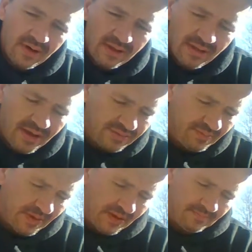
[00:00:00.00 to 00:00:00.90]
out of the last
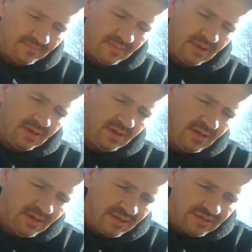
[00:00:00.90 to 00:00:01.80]
pack.
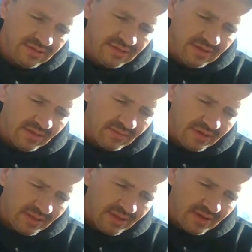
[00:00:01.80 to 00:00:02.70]
This is another one
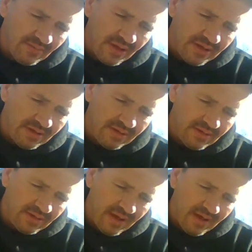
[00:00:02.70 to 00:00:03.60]
out of Blaine
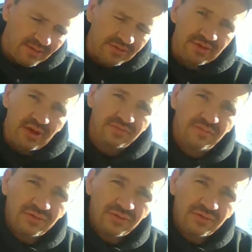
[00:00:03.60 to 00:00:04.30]
Gabbert, Jacksonville